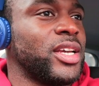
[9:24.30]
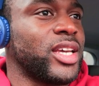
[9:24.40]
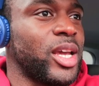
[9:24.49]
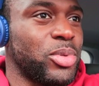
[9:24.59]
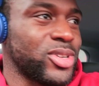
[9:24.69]

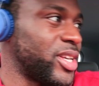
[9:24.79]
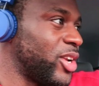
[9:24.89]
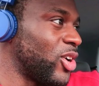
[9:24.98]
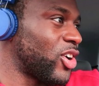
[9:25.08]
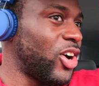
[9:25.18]

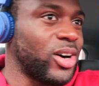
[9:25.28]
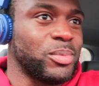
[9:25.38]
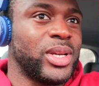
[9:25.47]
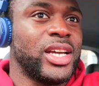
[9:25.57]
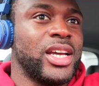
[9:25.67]

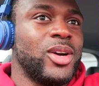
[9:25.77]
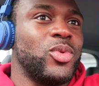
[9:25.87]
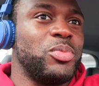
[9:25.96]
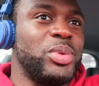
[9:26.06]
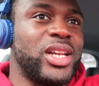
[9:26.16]
GabrielSay.com
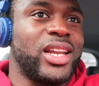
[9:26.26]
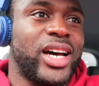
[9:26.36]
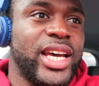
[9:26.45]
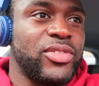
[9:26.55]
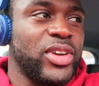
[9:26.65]
will be
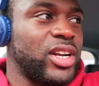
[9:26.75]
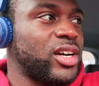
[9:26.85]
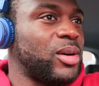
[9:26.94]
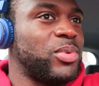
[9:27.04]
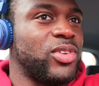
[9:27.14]
live in a
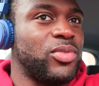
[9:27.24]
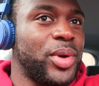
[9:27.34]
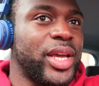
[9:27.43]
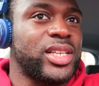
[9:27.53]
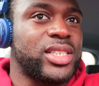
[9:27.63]
couple of
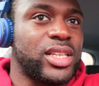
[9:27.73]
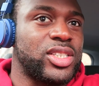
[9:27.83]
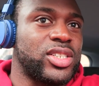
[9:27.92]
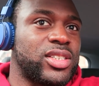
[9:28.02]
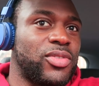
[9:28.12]
weeks.
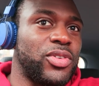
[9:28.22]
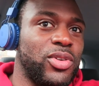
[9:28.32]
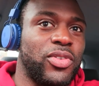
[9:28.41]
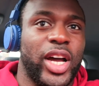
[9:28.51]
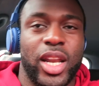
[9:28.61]
There's just a
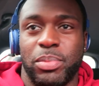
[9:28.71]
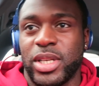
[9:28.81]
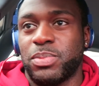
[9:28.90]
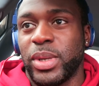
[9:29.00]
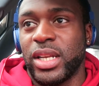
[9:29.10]
few finer
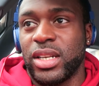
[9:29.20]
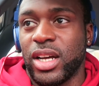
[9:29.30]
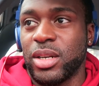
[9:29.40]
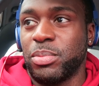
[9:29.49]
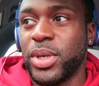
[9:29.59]
bits being
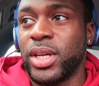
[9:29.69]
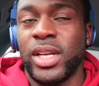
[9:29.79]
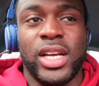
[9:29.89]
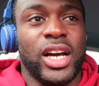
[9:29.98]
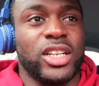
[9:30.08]
done, but
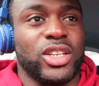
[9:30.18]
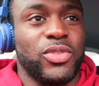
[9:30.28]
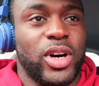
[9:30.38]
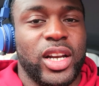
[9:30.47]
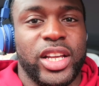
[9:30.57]
I
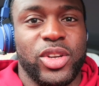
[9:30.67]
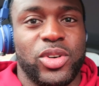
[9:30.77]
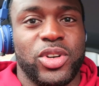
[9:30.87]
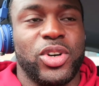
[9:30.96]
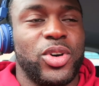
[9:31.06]
just thought I'd let
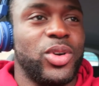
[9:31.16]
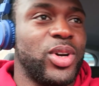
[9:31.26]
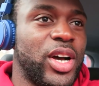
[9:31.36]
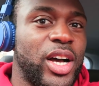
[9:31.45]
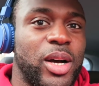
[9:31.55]
you all know
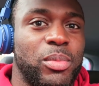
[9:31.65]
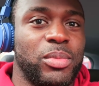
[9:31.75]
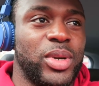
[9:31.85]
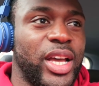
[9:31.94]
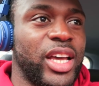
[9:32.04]

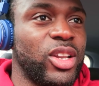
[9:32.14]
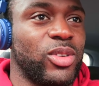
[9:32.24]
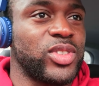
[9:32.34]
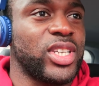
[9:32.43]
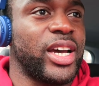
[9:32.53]
ahead
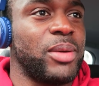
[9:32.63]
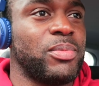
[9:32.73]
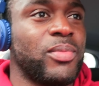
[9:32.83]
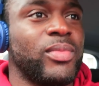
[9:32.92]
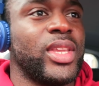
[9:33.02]
of time.